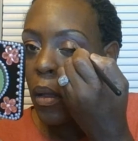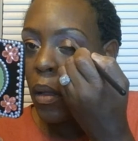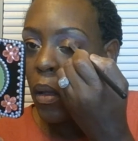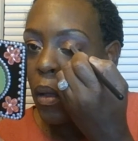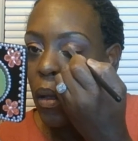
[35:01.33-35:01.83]

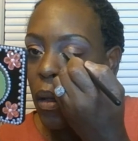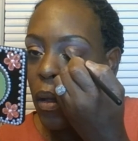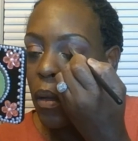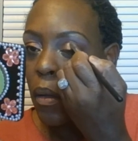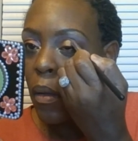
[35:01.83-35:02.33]

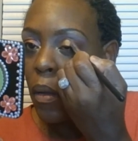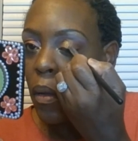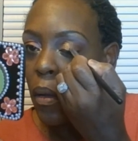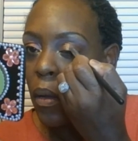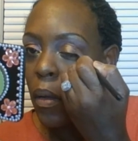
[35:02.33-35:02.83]

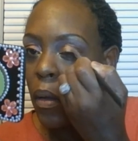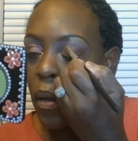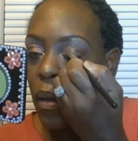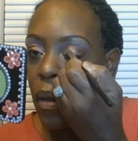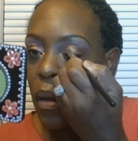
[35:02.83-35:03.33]

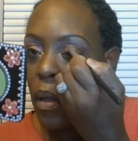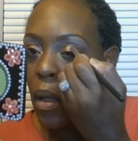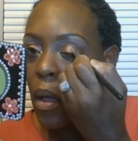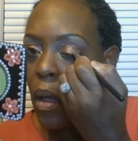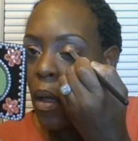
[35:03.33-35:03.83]

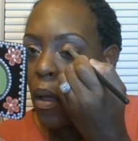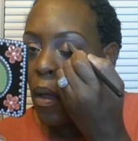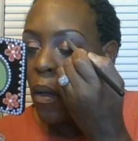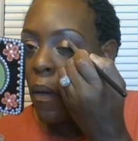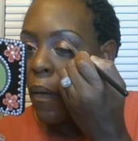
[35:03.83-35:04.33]

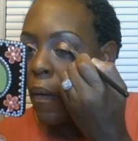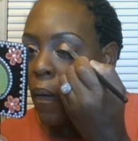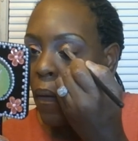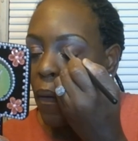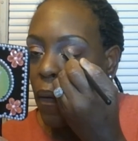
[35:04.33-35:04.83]

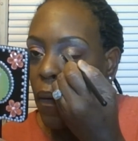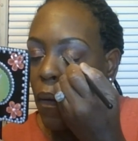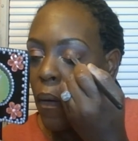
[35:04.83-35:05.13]
Nobody speaks.